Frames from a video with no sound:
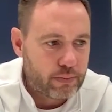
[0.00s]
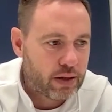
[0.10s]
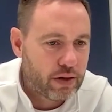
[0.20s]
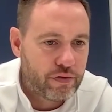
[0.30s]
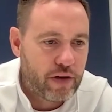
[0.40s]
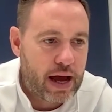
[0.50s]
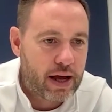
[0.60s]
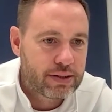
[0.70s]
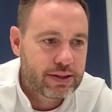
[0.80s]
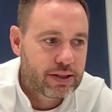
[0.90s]
the
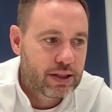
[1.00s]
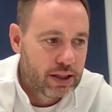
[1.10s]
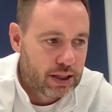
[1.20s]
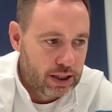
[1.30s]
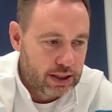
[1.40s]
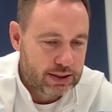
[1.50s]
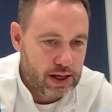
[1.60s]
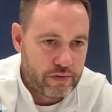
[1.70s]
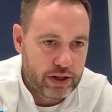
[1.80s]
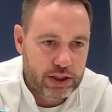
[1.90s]
fans
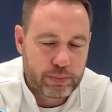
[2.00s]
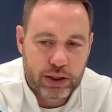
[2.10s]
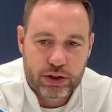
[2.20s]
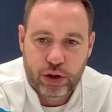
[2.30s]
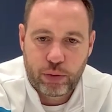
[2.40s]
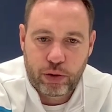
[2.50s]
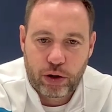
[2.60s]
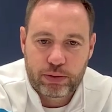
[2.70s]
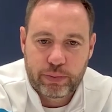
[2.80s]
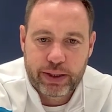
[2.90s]
something to be super
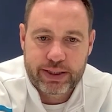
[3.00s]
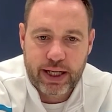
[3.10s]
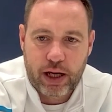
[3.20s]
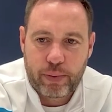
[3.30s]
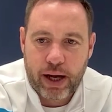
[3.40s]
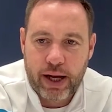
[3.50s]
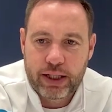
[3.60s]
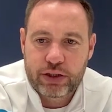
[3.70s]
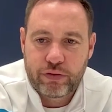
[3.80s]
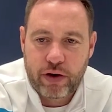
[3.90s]
optimistic about.
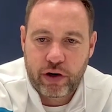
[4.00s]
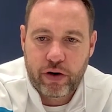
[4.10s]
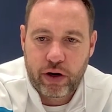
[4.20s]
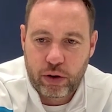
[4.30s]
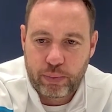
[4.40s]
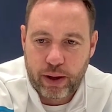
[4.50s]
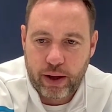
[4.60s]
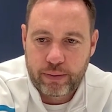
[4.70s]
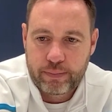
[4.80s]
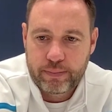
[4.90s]
He's a very, very good player.